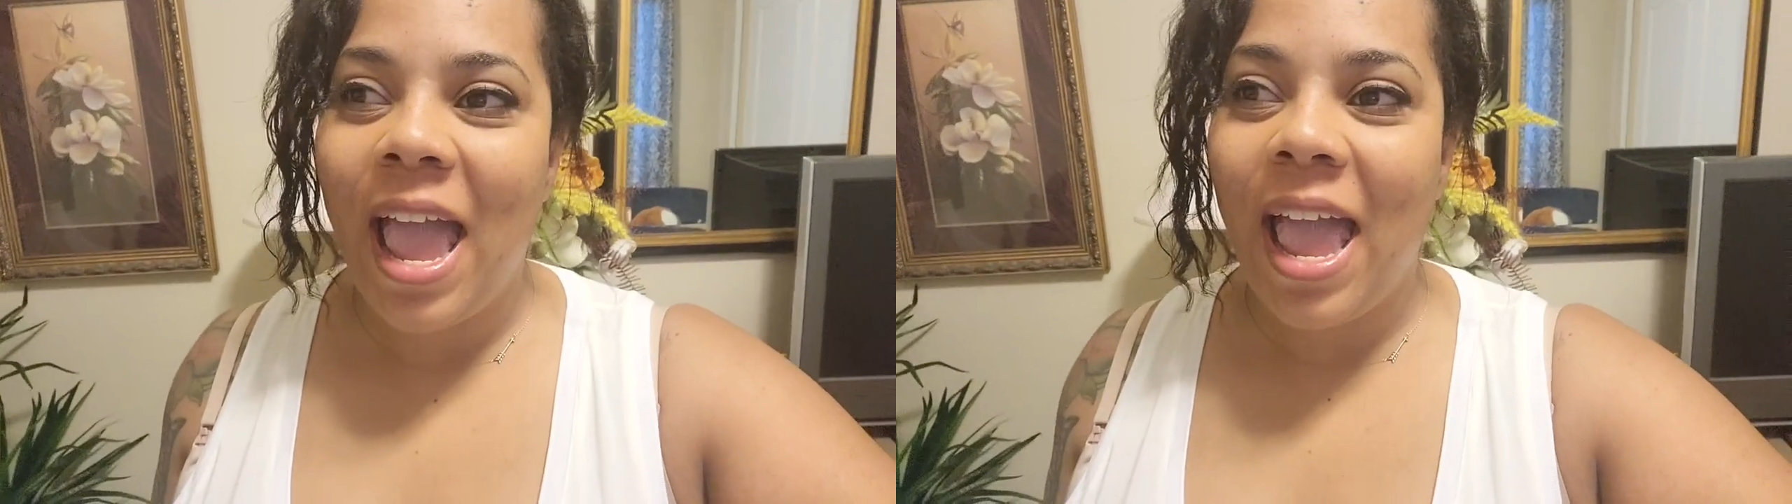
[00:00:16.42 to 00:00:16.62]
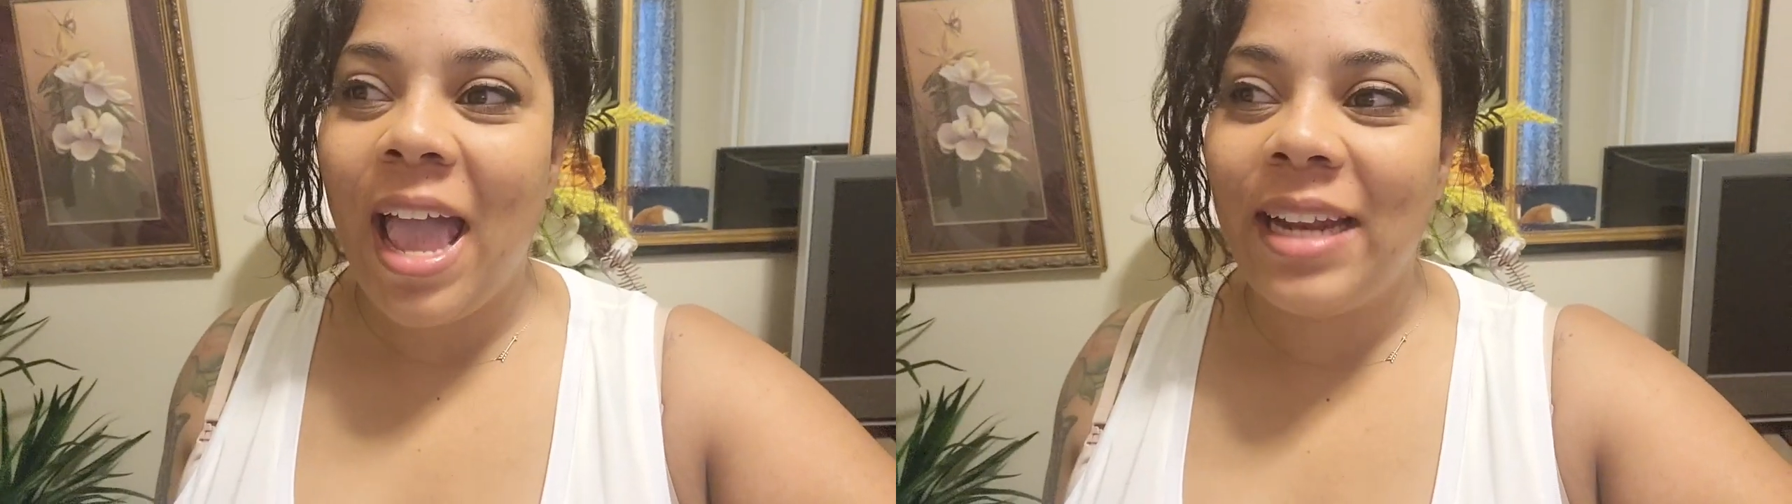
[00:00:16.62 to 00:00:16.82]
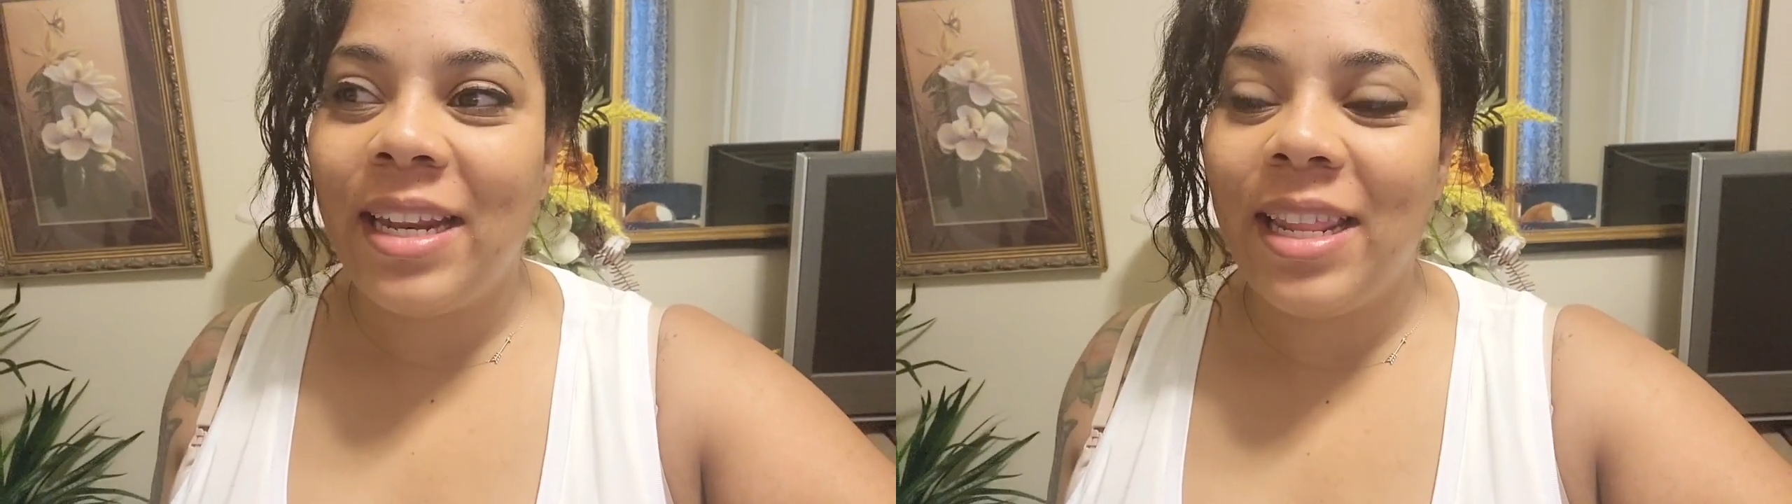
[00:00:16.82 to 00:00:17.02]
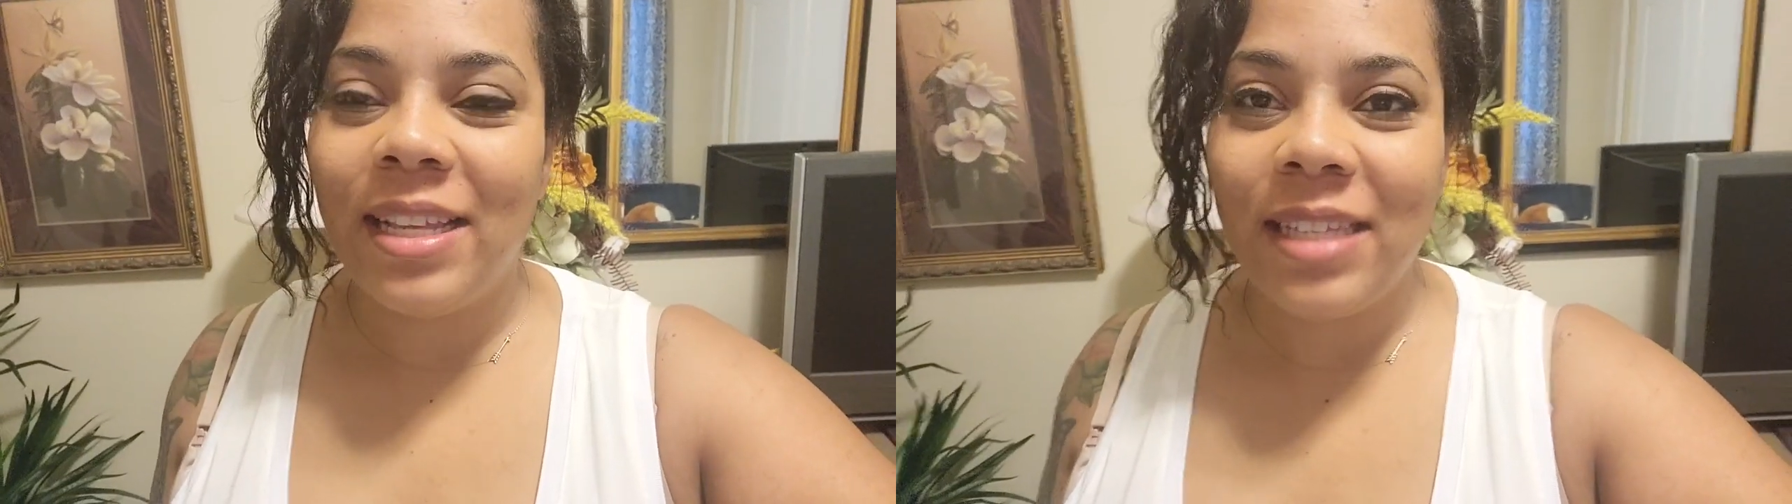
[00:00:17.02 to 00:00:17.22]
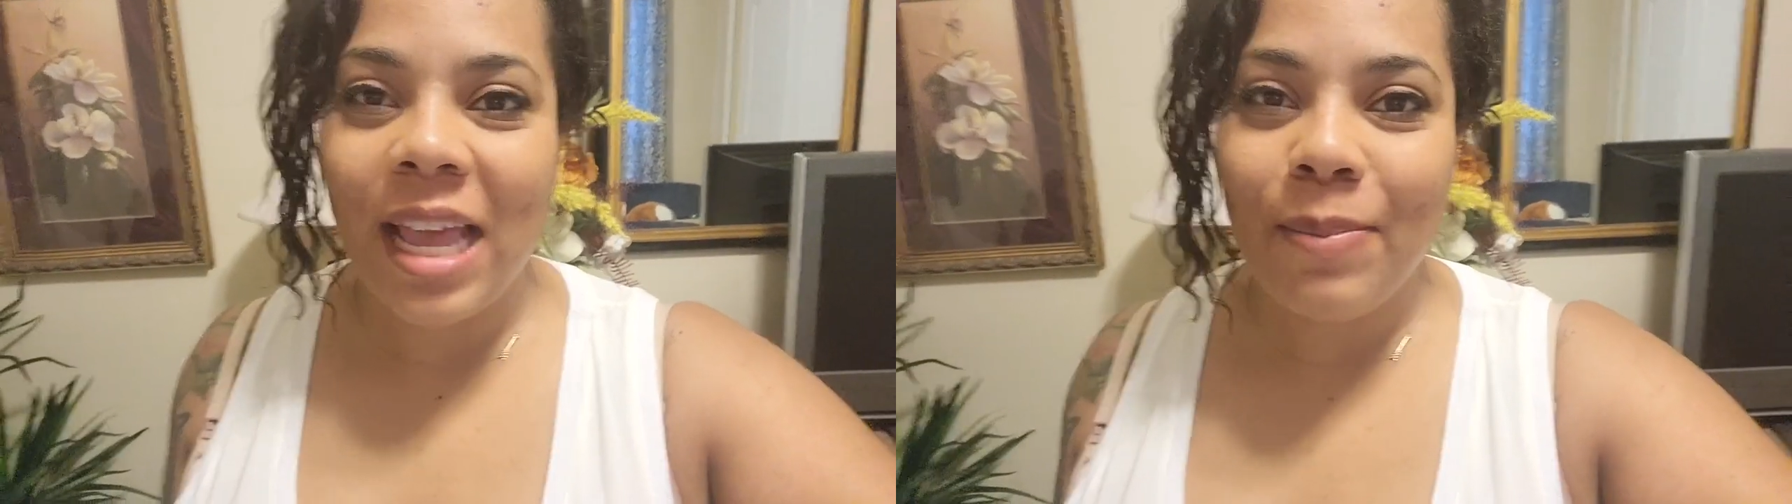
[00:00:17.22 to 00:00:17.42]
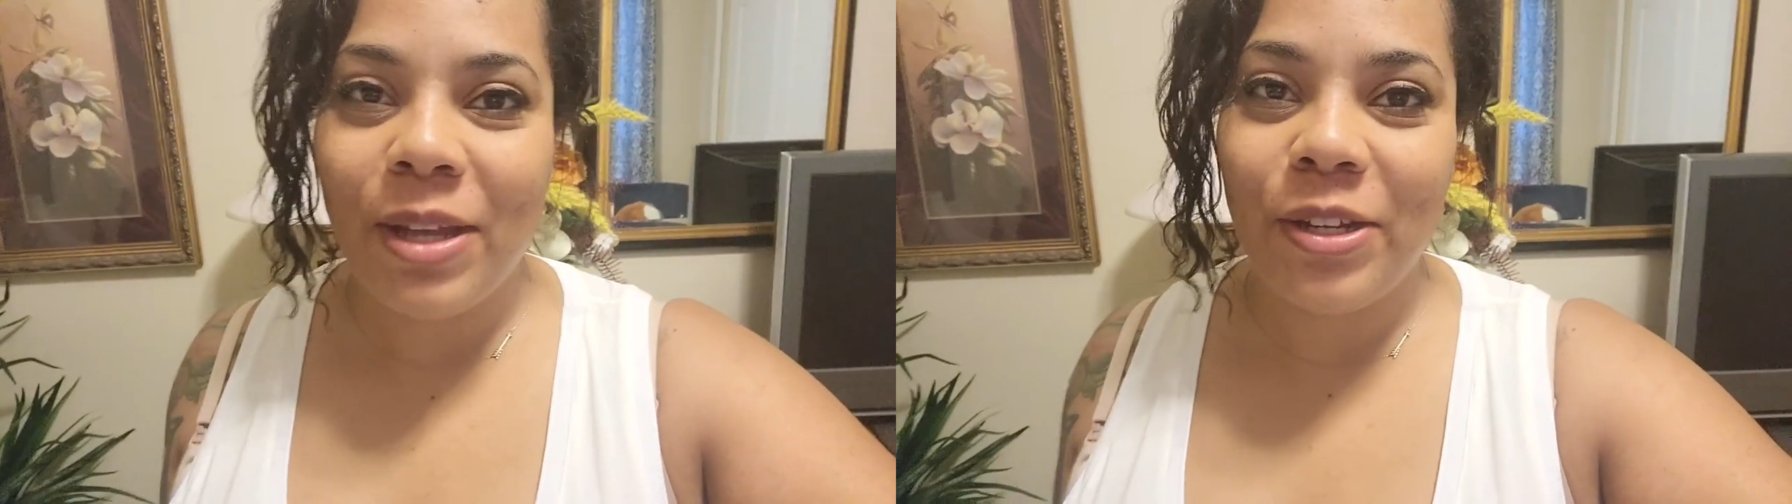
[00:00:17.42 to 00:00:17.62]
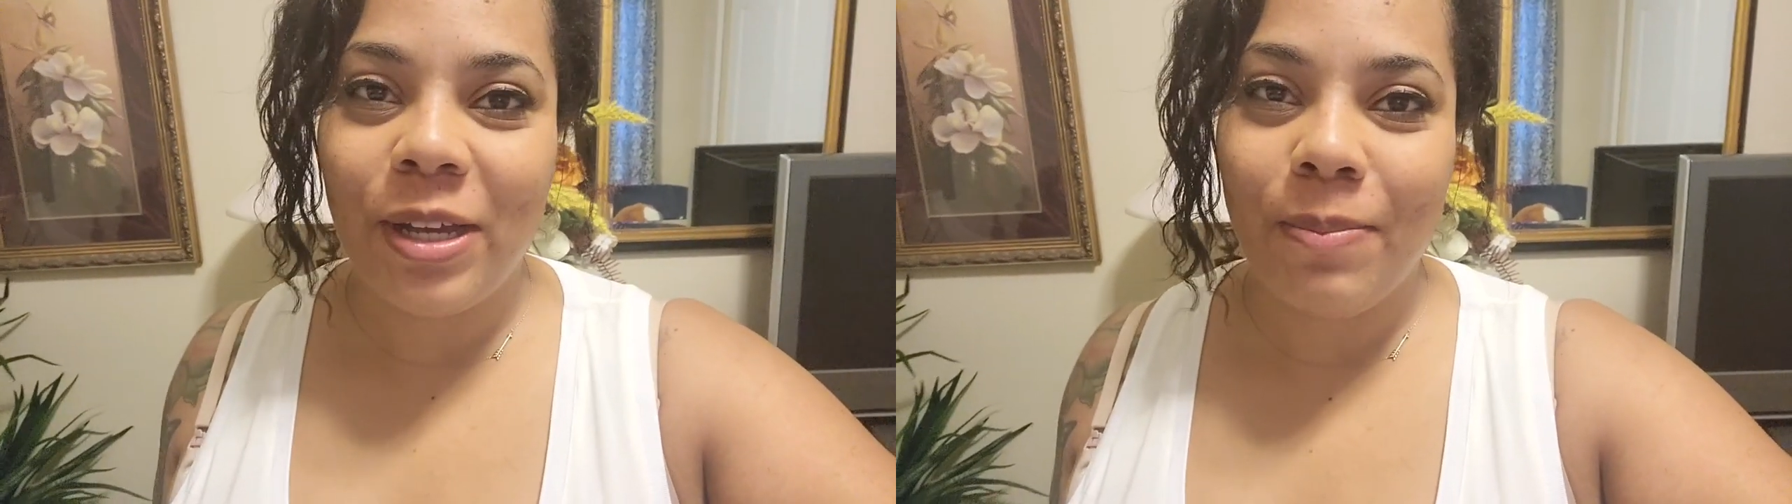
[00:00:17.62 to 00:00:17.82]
and this time I took a